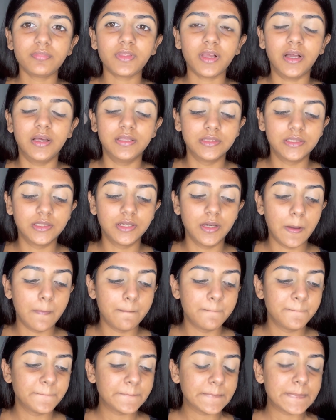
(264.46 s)
and the
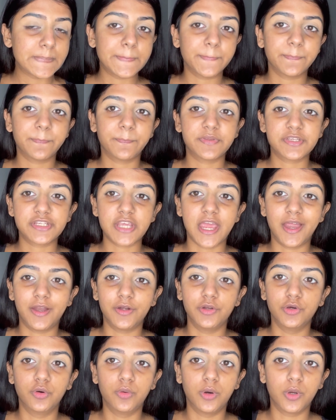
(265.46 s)

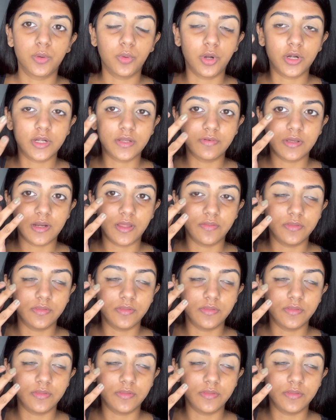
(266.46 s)
shadow or whatever